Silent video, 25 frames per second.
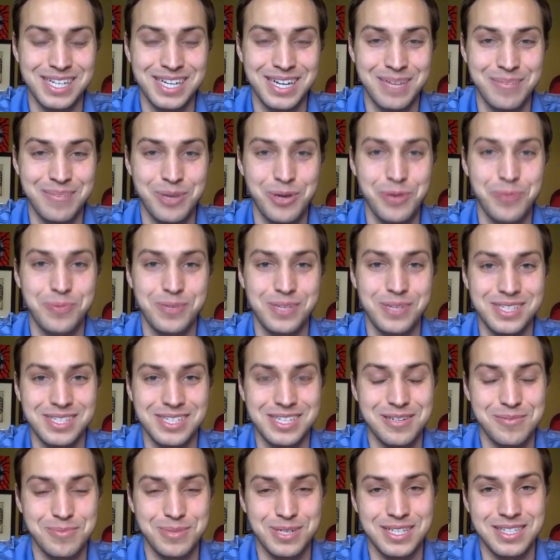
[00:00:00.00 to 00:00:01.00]
I'm hoping it's
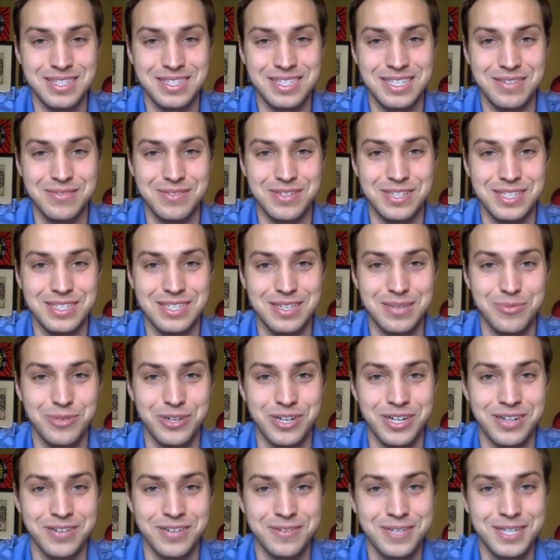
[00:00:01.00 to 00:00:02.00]
going to be in TV
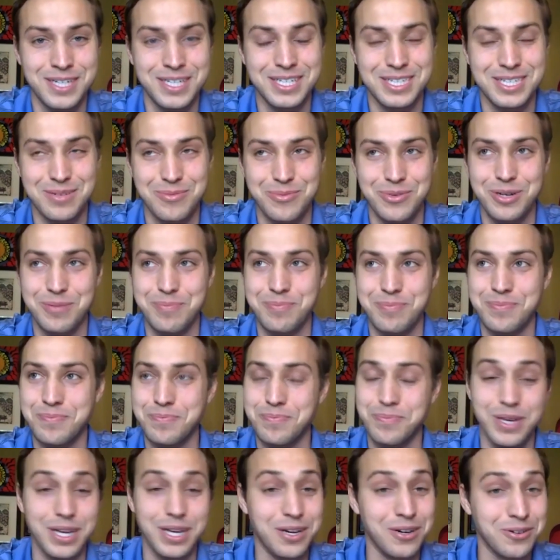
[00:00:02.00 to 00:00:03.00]
somewhere somewhere
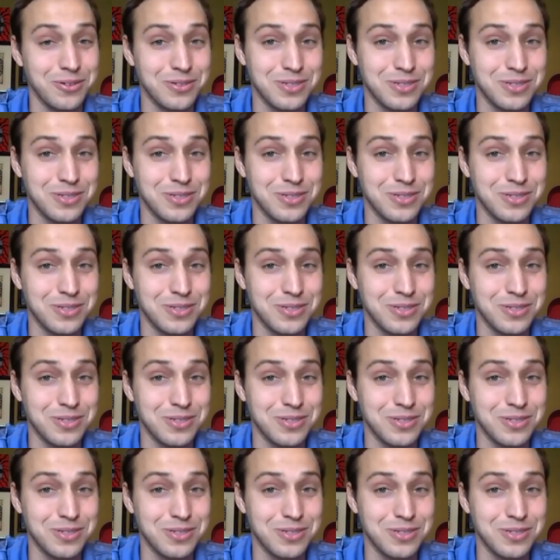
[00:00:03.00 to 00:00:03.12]
bigger,